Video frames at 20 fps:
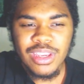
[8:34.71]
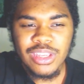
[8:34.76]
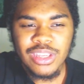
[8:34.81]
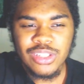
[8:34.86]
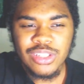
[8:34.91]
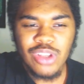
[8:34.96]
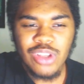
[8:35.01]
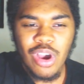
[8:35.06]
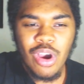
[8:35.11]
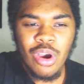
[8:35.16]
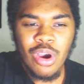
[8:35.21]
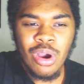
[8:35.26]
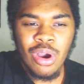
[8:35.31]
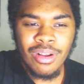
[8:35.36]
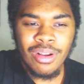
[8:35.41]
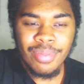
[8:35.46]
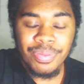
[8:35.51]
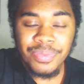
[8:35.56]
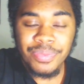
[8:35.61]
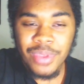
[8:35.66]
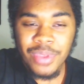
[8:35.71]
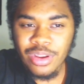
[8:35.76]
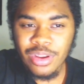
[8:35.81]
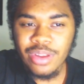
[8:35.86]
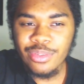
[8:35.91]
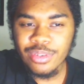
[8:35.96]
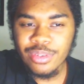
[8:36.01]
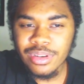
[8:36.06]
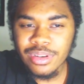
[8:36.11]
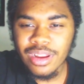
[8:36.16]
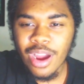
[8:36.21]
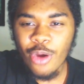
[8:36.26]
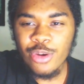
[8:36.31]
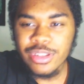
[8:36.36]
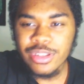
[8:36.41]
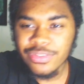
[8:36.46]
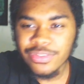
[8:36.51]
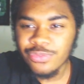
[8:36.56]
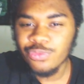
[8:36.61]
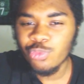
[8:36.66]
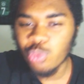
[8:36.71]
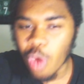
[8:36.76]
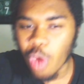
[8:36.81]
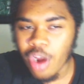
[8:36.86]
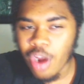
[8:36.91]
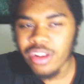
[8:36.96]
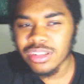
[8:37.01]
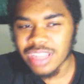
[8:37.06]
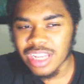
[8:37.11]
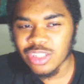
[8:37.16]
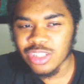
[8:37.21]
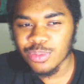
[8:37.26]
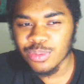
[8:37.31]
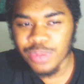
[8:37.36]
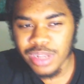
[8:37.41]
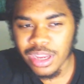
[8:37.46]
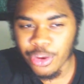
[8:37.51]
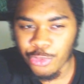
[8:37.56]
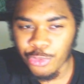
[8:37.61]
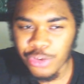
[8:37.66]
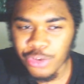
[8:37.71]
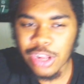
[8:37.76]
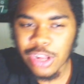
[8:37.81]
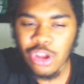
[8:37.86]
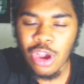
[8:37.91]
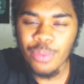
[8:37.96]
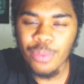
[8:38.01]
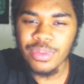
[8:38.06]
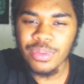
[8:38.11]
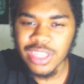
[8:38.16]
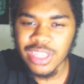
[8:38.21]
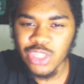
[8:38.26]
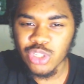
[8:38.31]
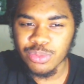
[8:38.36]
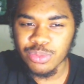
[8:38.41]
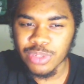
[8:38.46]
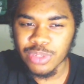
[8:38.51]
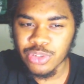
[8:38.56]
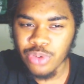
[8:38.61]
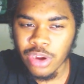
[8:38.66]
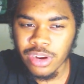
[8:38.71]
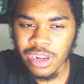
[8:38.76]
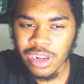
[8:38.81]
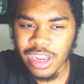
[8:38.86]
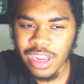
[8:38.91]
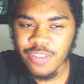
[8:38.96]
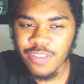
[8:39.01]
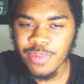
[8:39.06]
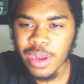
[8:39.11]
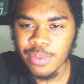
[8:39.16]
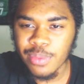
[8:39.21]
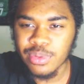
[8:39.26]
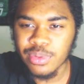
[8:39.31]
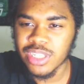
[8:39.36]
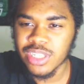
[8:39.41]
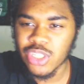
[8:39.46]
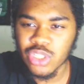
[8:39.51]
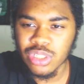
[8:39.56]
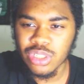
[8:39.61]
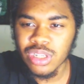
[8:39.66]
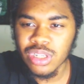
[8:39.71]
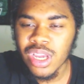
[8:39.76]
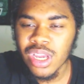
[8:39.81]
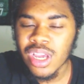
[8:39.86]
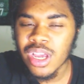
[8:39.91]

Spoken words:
So, I always wanted there to be like a real competition on the left back position,